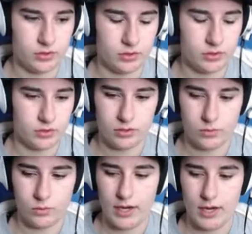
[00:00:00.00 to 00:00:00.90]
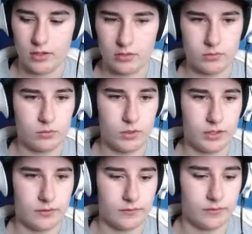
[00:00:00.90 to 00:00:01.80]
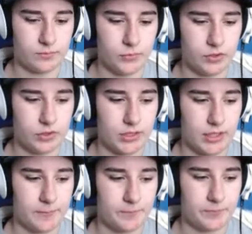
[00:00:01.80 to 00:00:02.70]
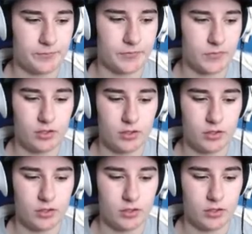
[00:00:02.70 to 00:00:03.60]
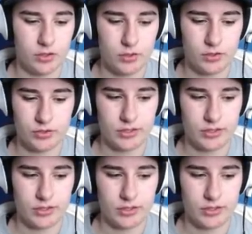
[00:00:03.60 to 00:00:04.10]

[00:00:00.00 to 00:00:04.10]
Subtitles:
Why? Oh, whatever. You do that. You do that.